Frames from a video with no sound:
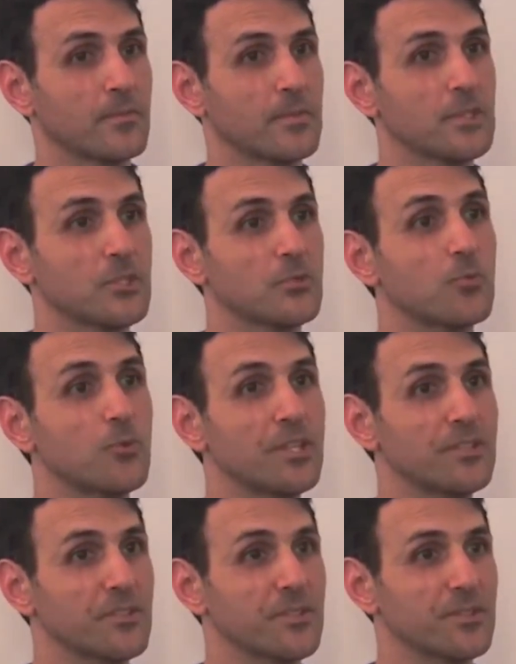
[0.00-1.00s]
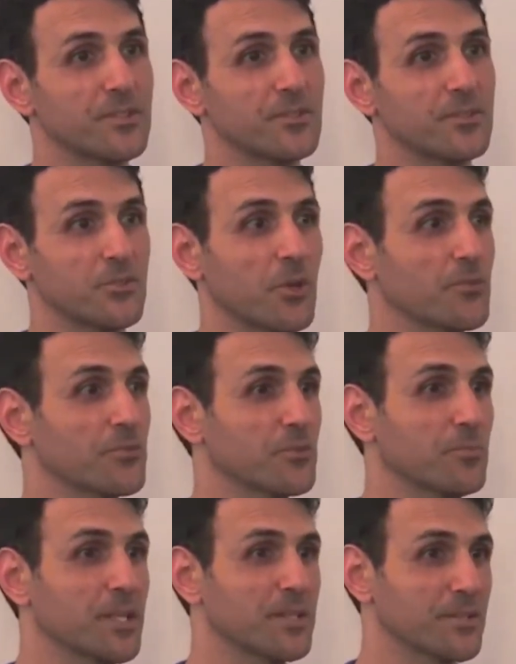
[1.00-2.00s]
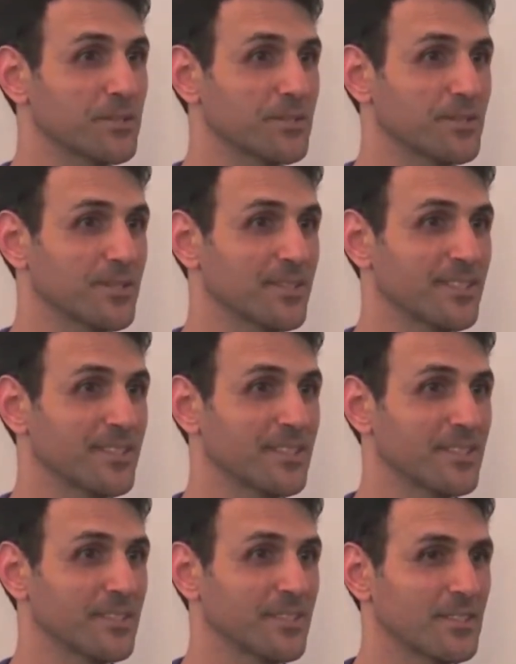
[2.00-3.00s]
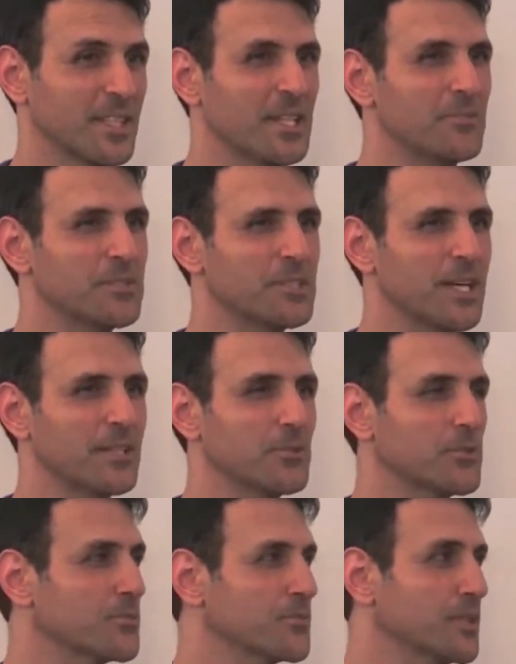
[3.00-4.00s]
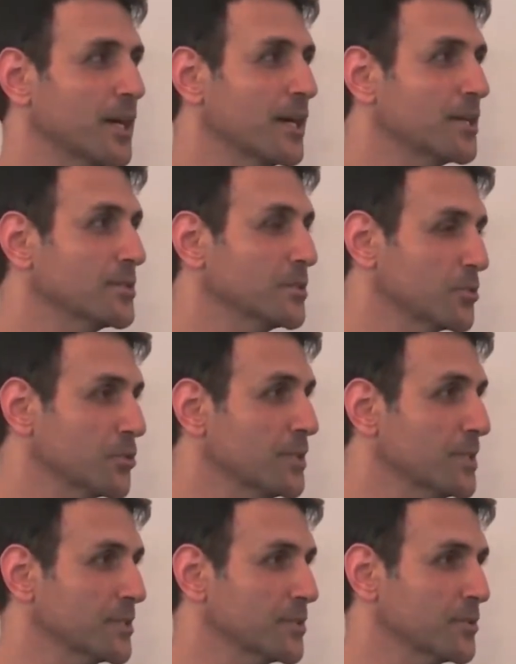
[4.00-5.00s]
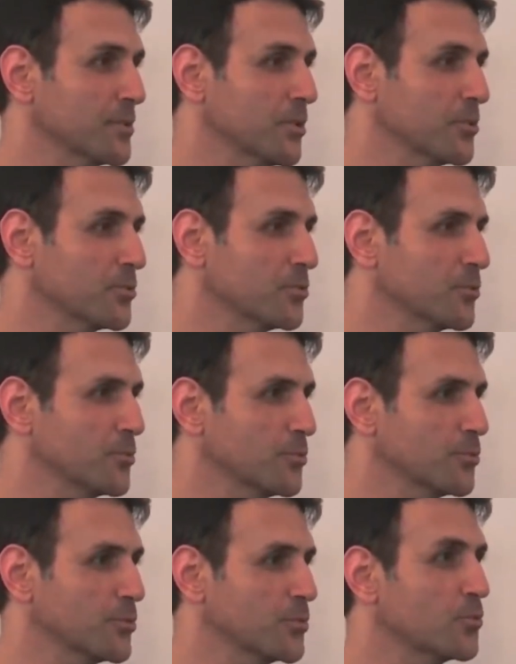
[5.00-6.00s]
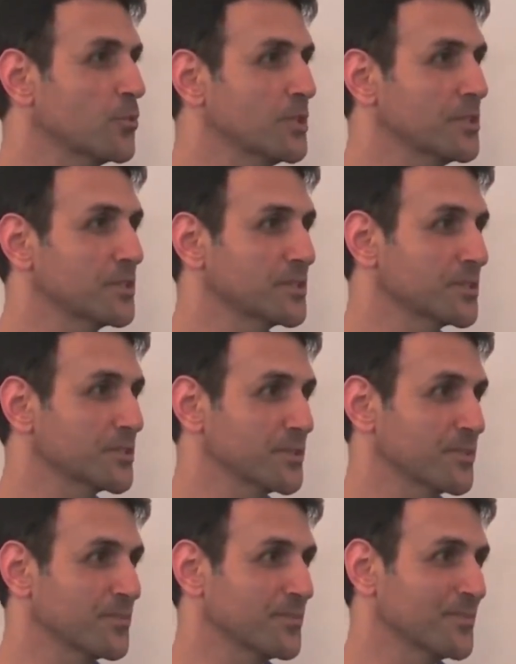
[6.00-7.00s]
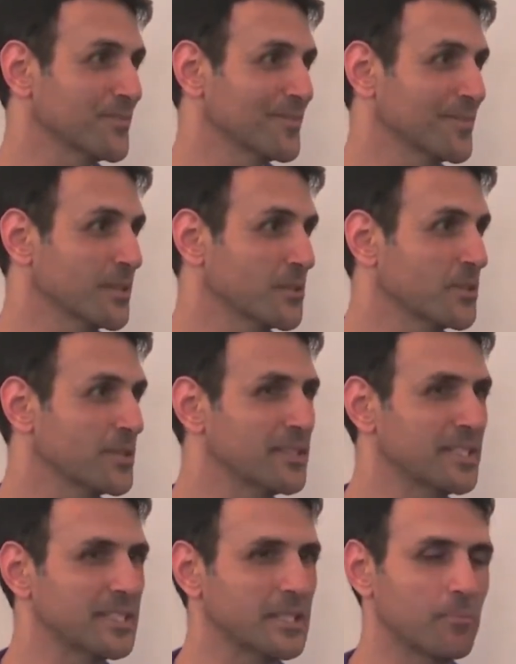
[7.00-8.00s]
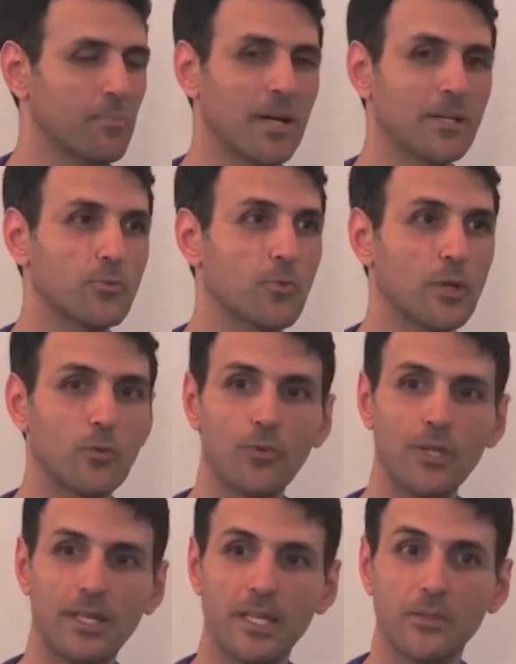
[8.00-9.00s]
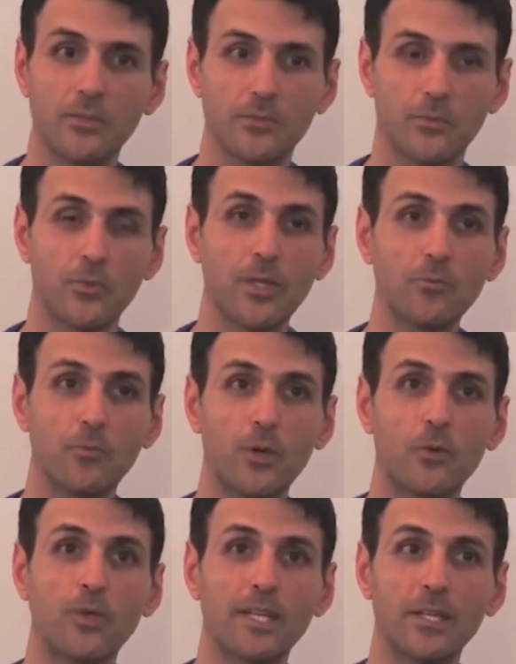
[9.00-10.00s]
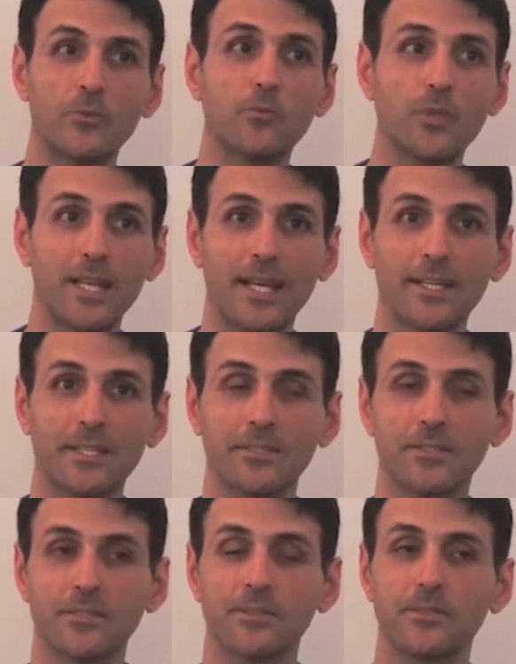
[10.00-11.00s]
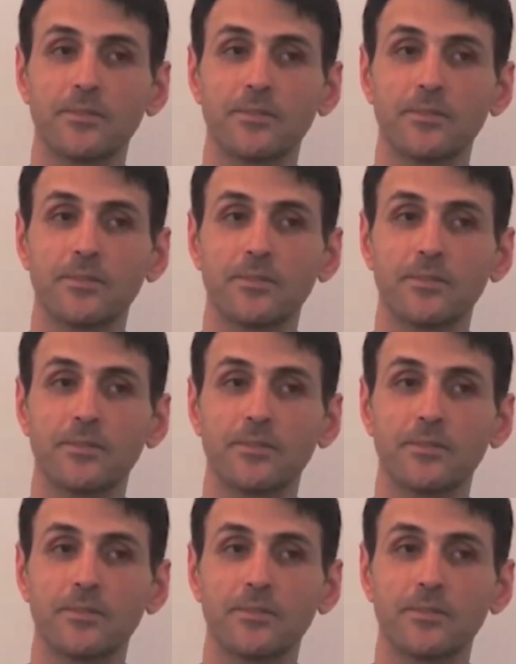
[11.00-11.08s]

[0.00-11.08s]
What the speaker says: sweet, soft manner. The left side of the heart is connected a lot to sweetness. It's the part where we can relax,